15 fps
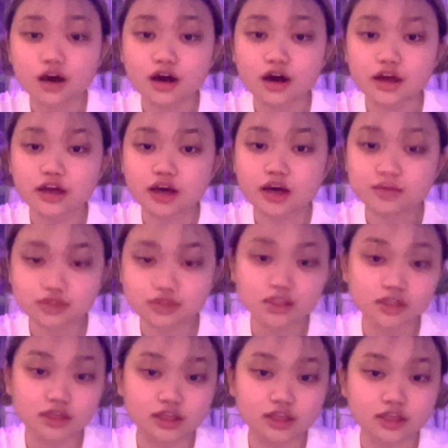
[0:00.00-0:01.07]
Alright, I'm just
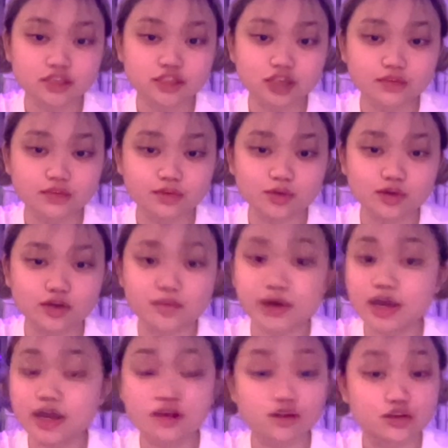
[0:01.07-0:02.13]
gonna interject real quick. My
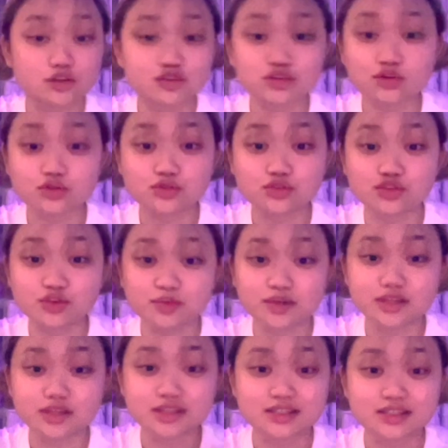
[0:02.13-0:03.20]
hair looks so stupid
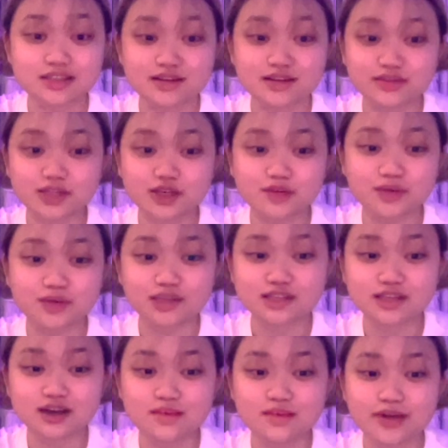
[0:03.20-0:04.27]
this entire video because
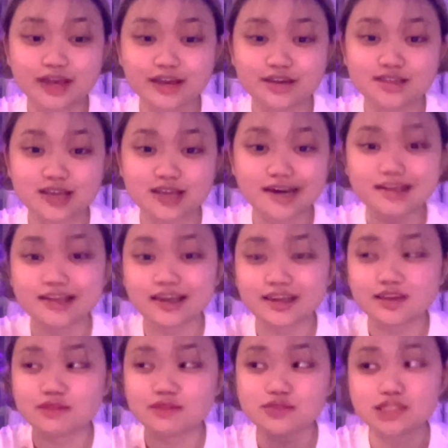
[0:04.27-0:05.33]
I got my hair dyed and
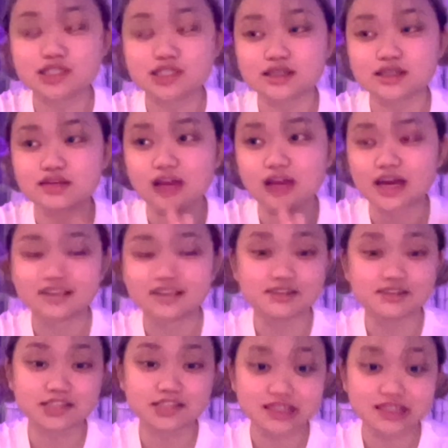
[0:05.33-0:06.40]
it was just a kind of
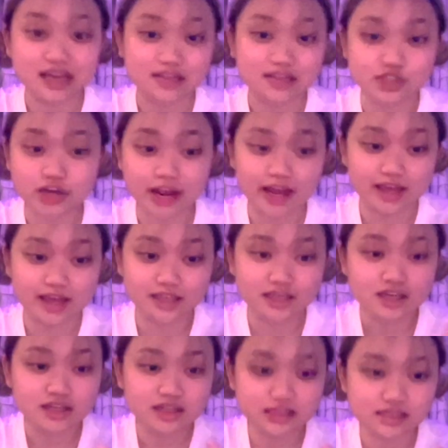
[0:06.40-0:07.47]
a disaster, and
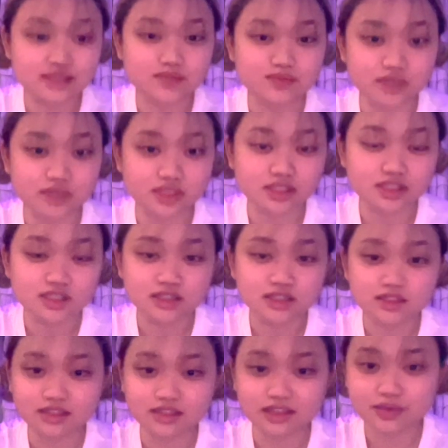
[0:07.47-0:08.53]
this is me
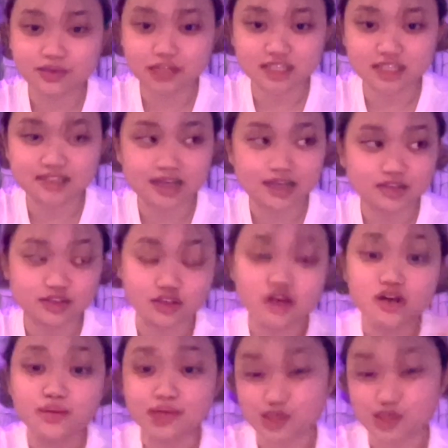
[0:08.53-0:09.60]
dealing with the disaster
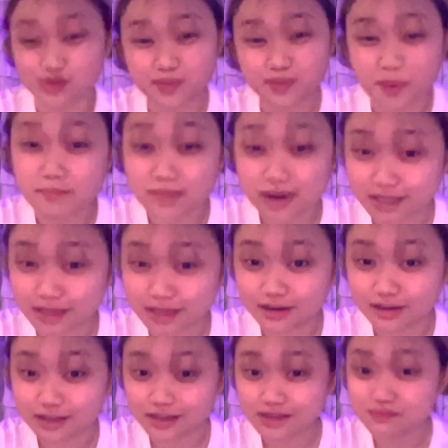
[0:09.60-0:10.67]
because we spent money
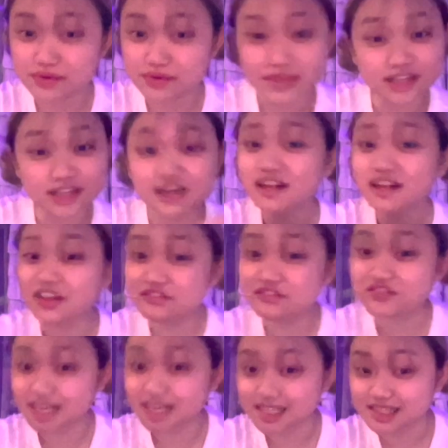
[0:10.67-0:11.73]
on it. But then I got it
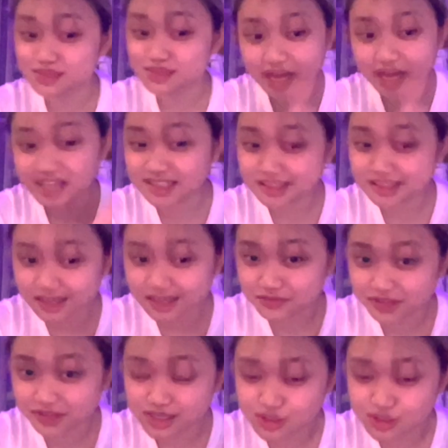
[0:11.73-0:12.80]
fixed, but I didn't get it
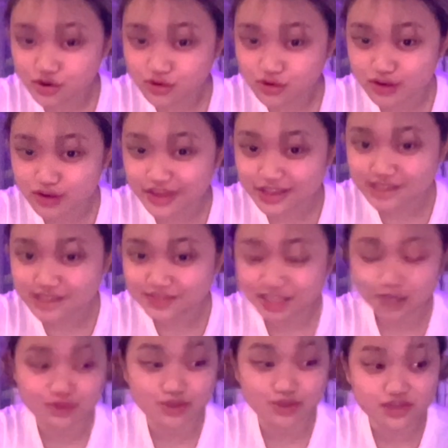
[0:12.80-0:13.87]
fixed in this
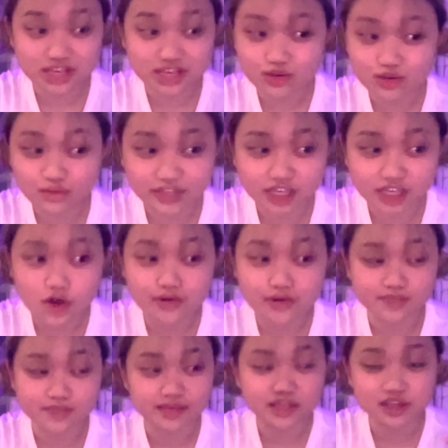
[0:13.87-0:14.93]
video, so this whole video
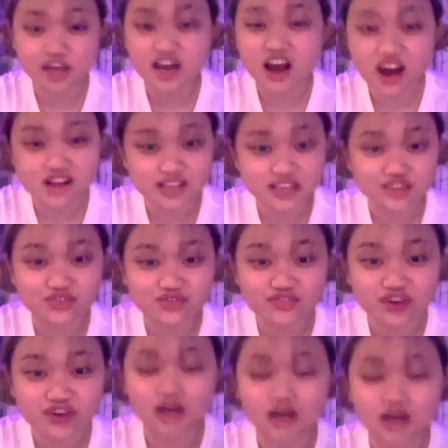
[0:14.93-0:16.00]
is me looking ugly as
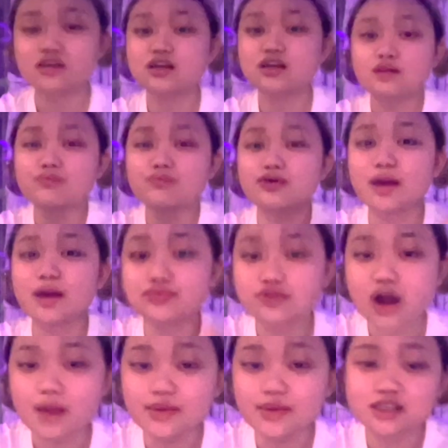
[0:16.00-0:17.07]
fuck. But I
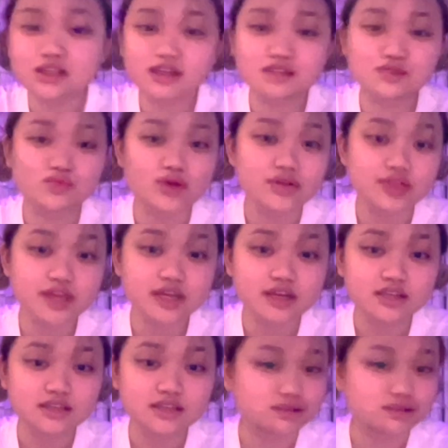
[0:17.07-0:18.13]
promise it's worth it
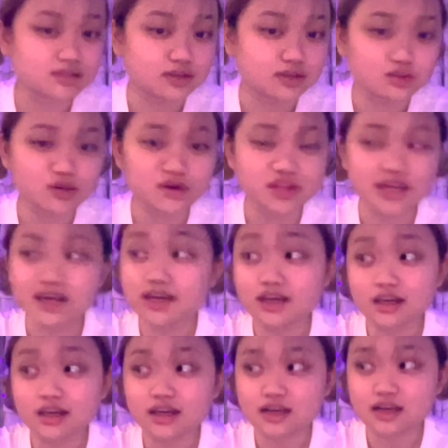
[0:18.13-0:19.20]
to stick through with it
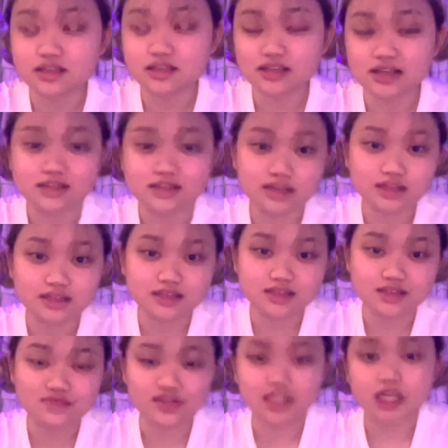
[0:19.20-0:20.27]
because it's a
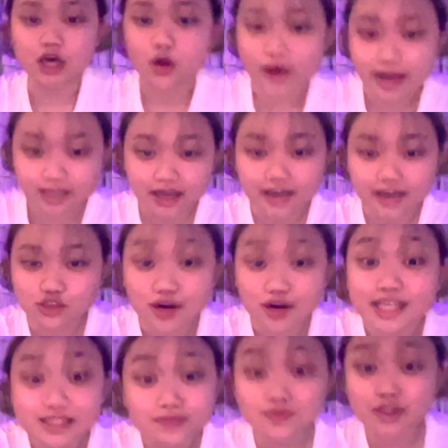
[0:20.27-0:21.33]
decent video and I
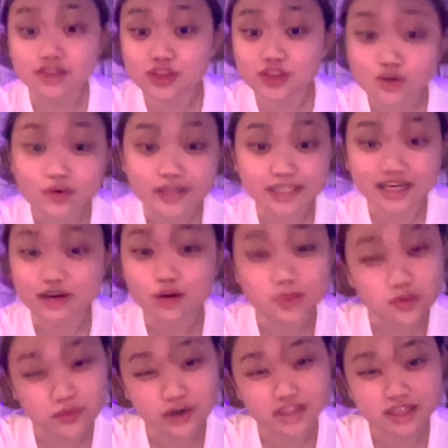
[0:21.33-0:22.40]
tried something new and I hope it
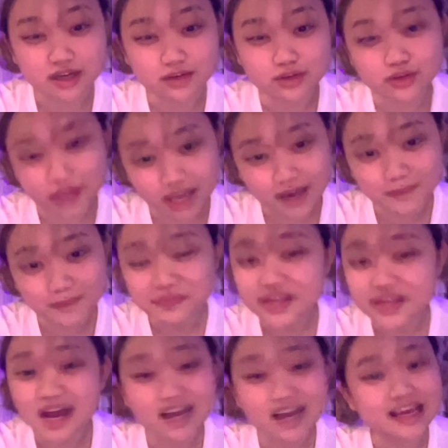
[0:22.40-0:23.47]
worked out, okay?
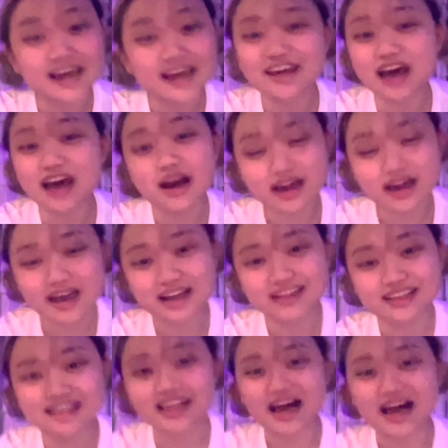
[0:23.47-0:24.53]
And I I,
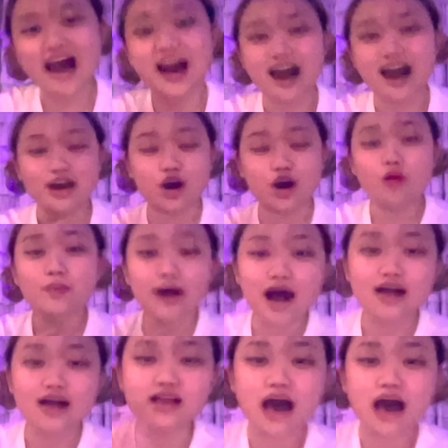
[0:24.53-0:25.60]
I hope
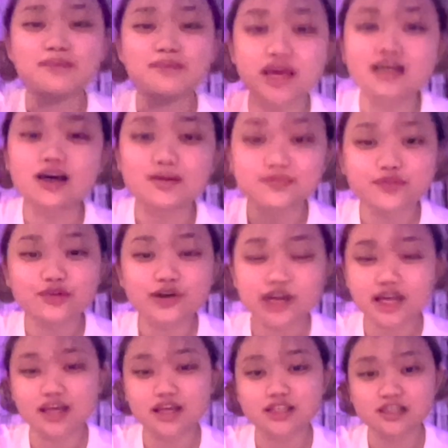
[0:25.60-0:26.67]
I make up for
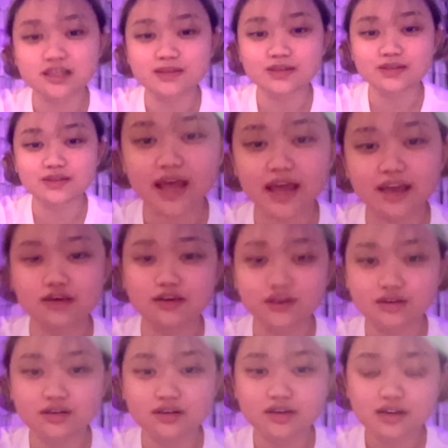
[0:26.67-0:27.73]
it in terms of like
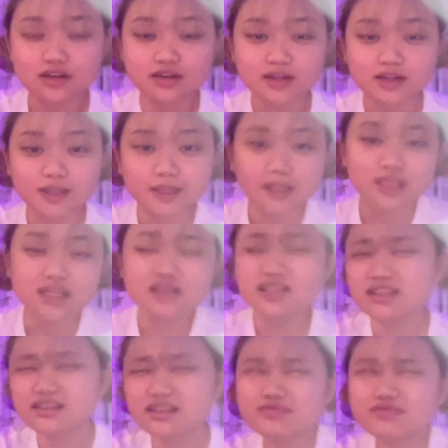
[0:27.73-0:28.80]

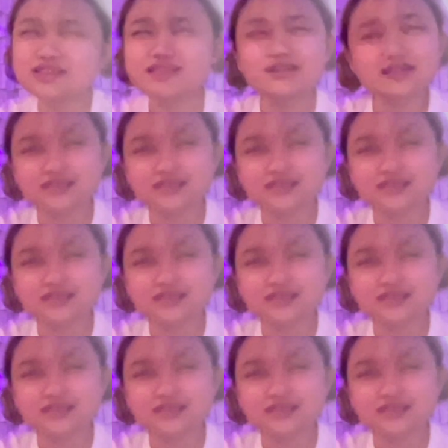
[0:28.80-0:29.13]
what's on the